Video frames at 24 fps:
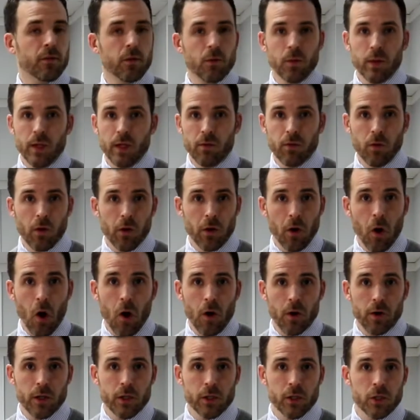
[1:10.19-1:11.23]
If you read Vern
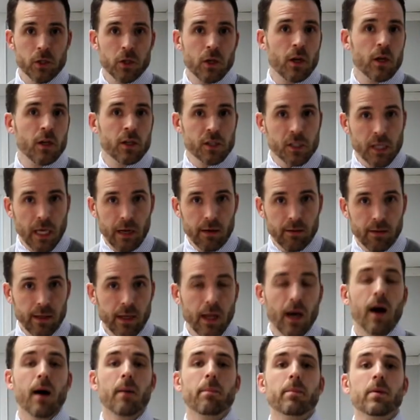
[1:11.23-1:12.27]
Harnish, Scaling
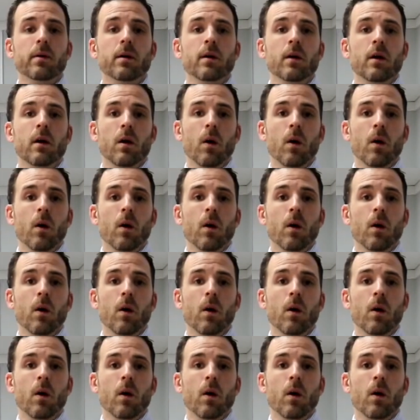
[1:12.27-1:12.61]
Up,